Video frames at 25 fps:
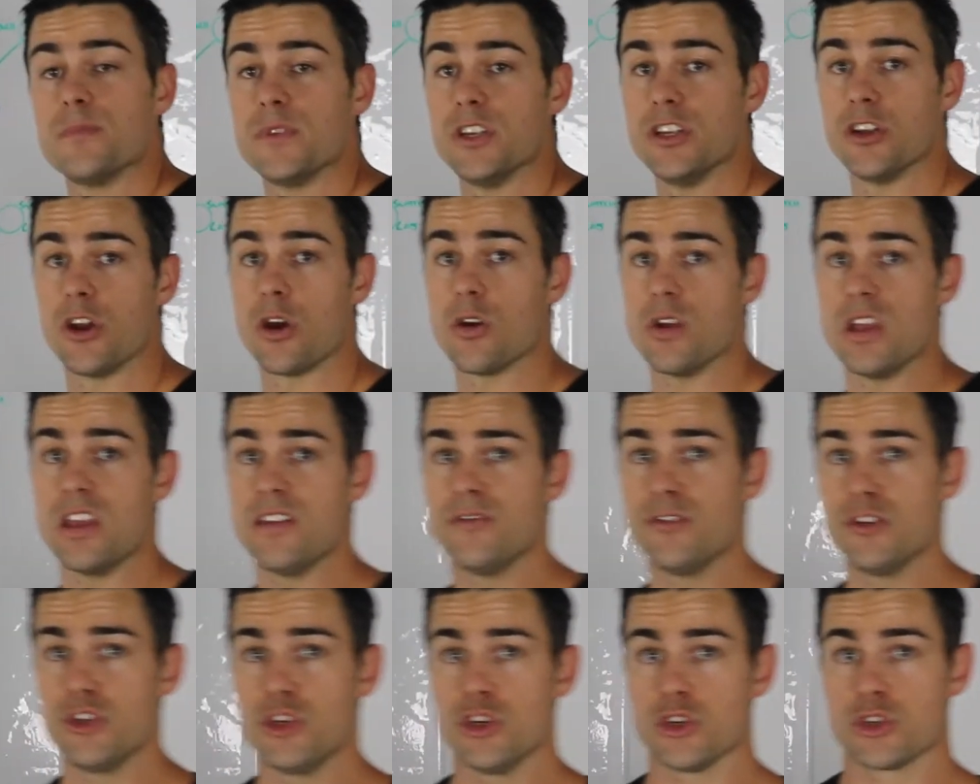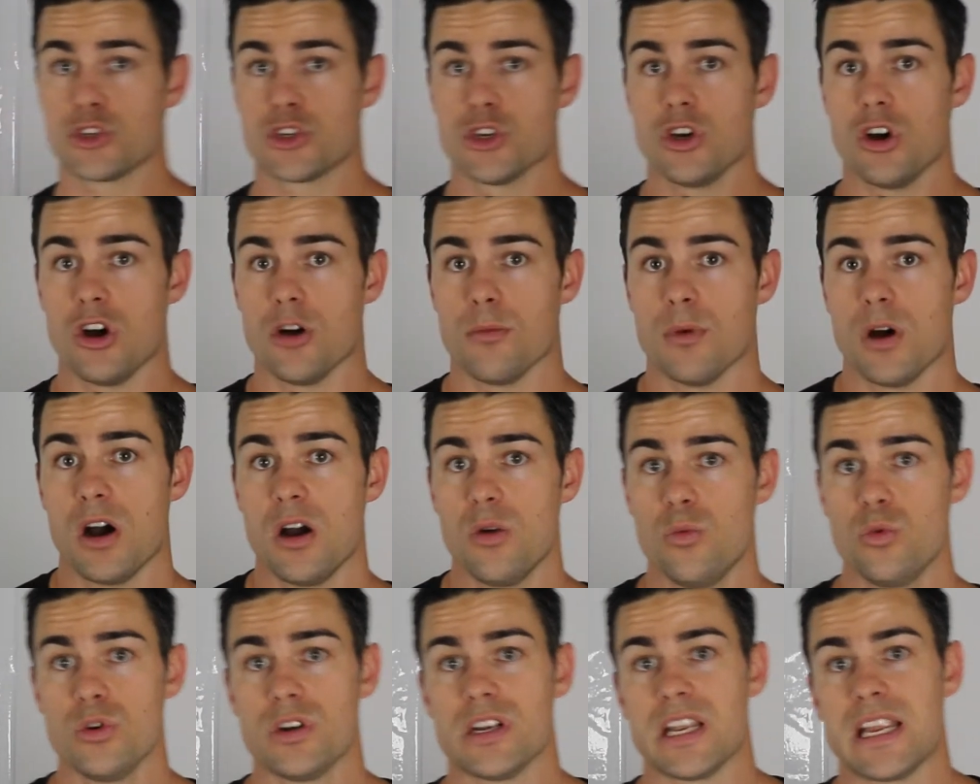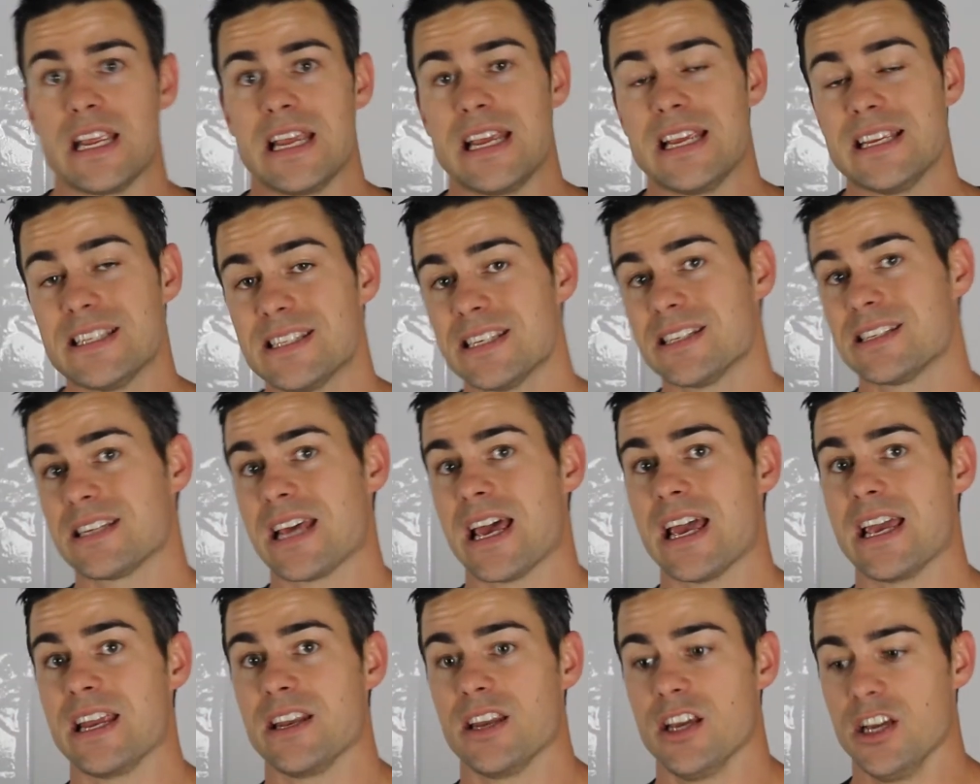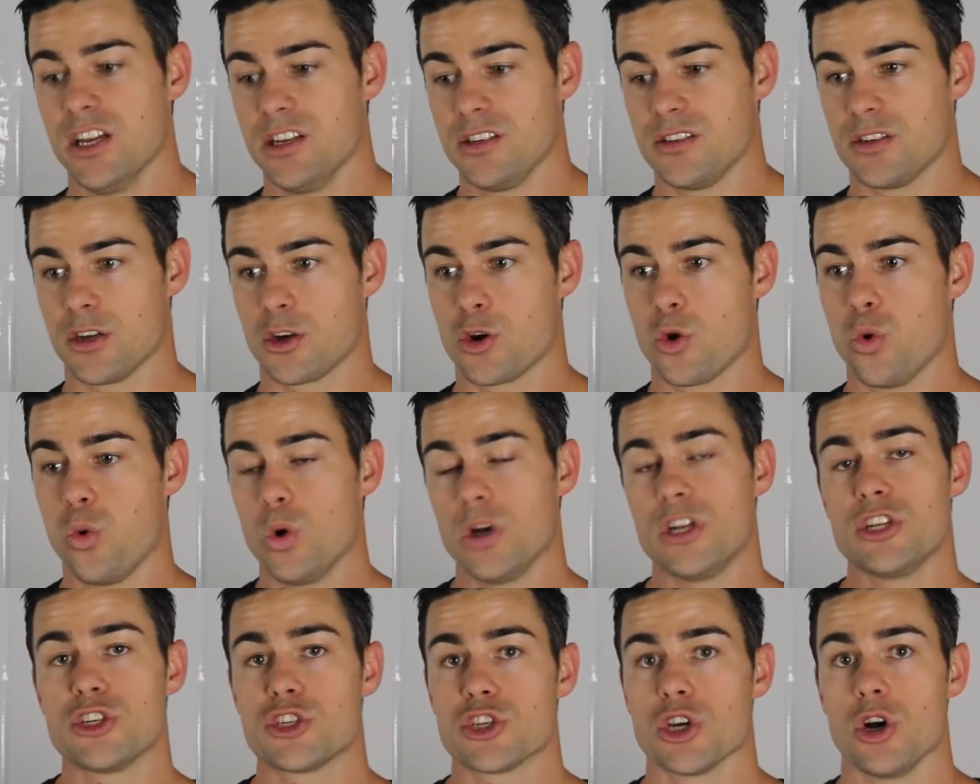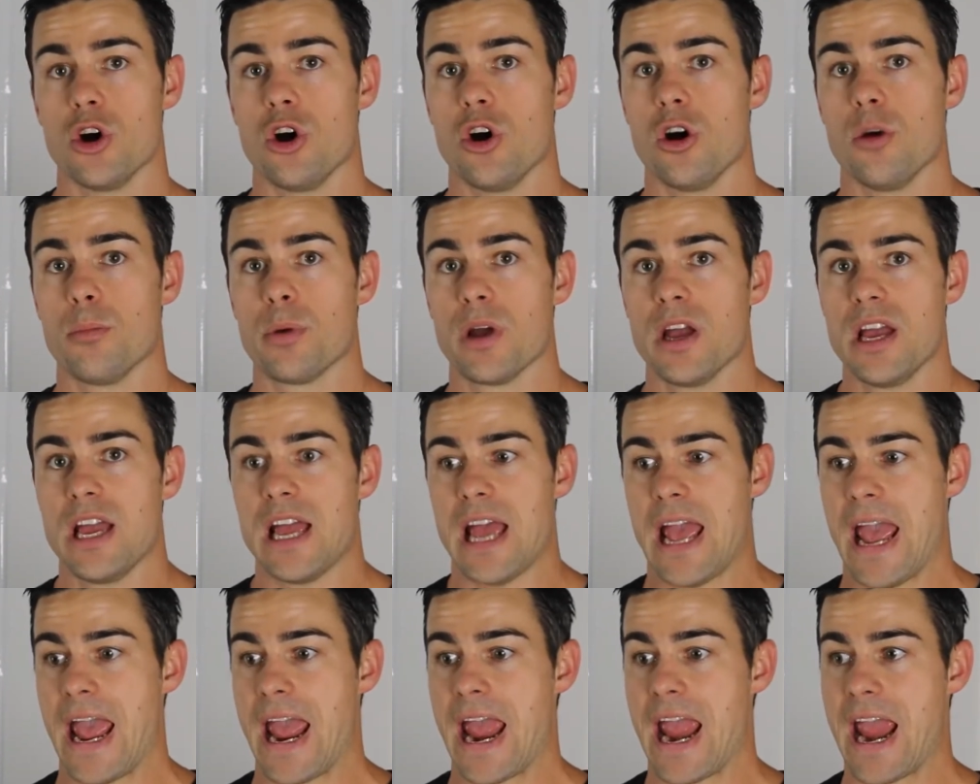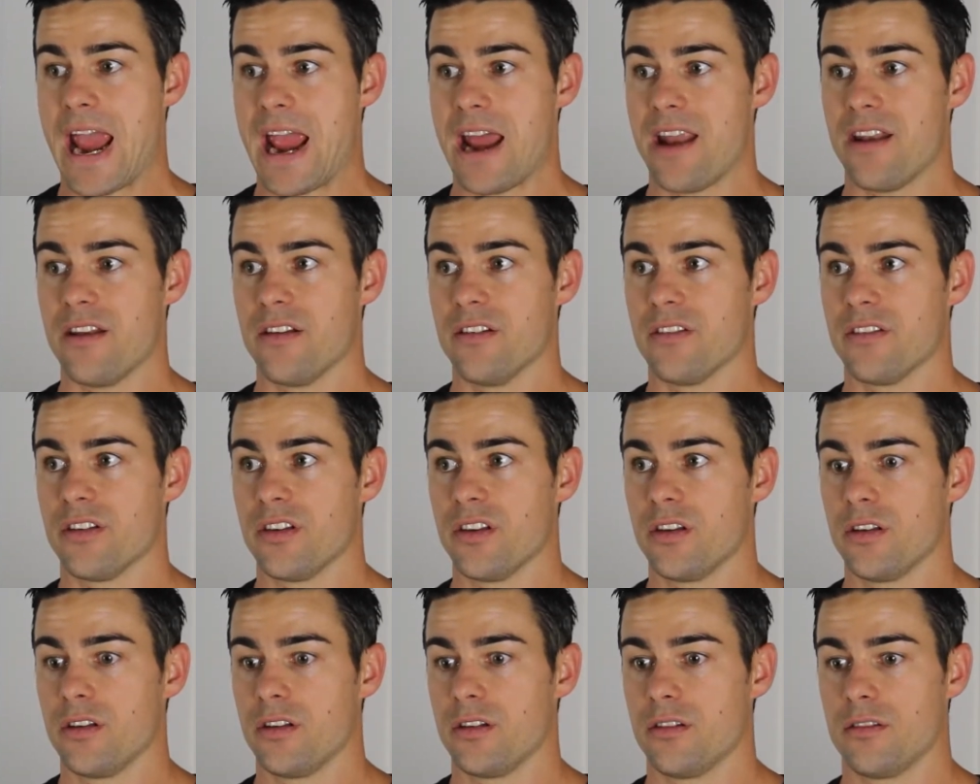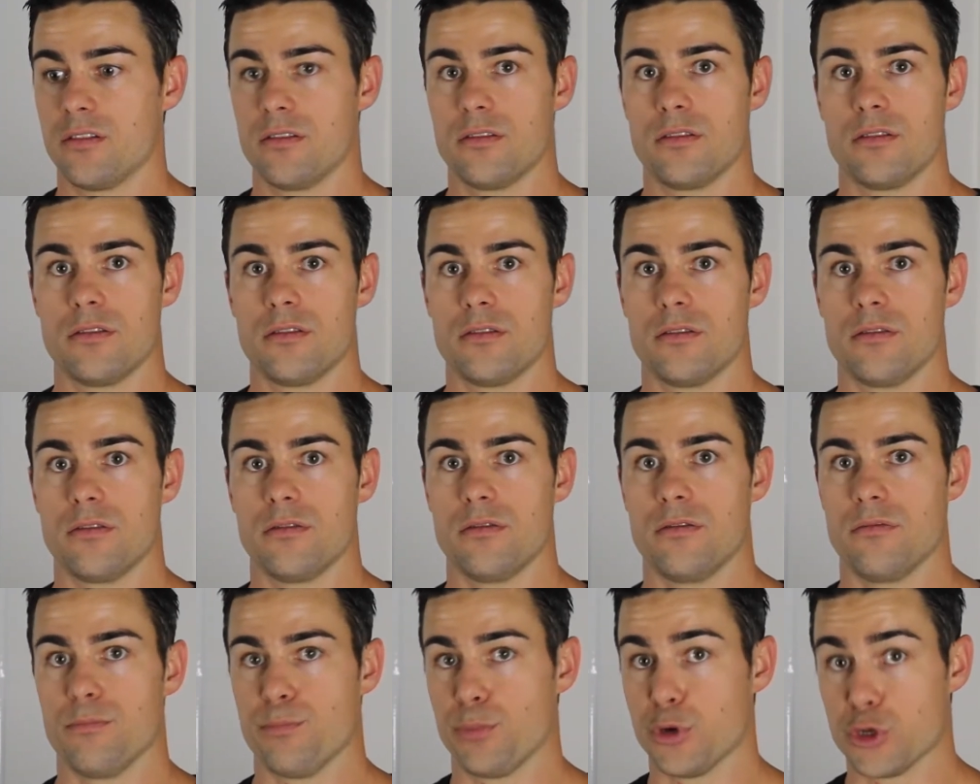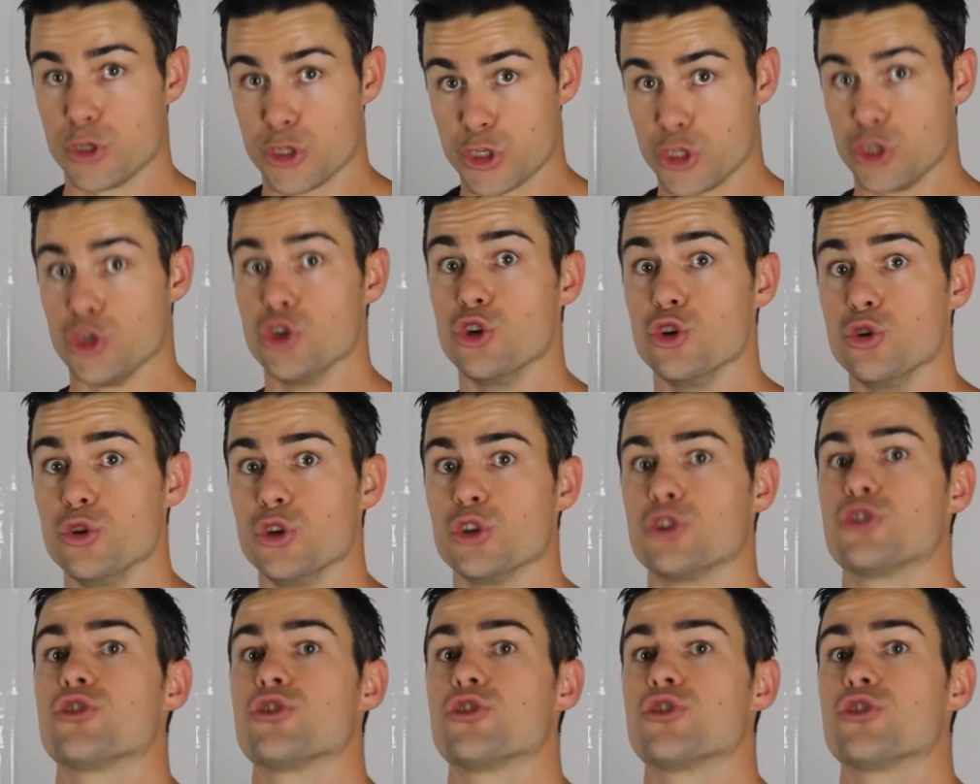You know, even your job, I wouldn't hesitate to quit a job and pursue your